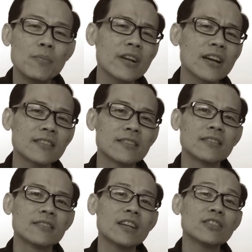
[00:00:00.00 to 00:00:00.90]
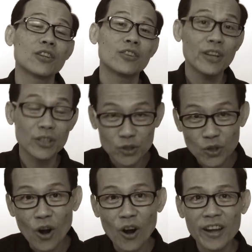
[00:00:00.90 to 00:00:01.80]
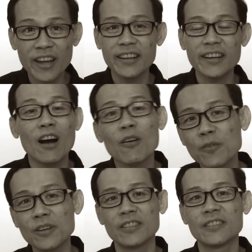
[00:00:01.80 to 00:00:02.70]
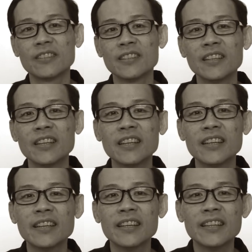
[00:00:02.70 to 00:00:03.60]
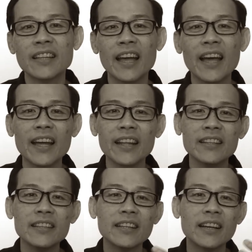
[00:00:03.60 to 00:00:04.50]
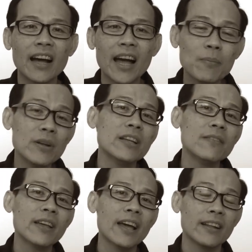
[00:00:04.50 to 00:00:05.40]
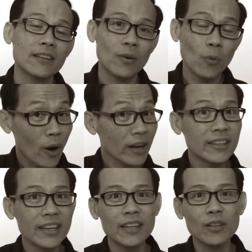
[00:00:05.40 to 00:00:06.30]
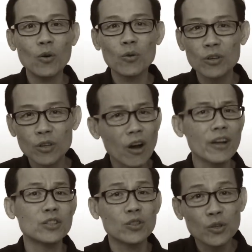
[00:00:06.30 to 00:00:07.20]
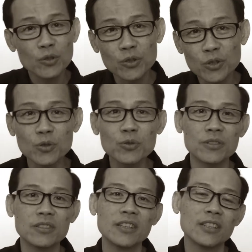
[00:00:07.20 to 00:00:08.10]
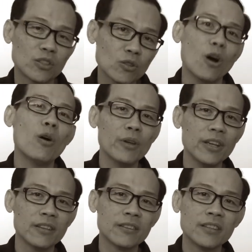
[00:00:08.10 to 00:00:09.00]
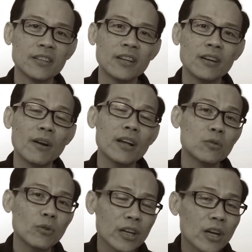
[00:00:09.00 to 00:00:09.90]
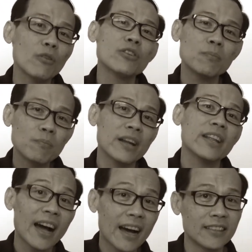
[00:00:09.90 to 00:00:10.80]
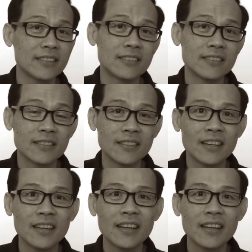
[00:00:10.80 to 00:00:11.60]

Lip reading: it brings us such a great joy and comfort. And I believe that one day, God is going to use a story, right, to encourage many others.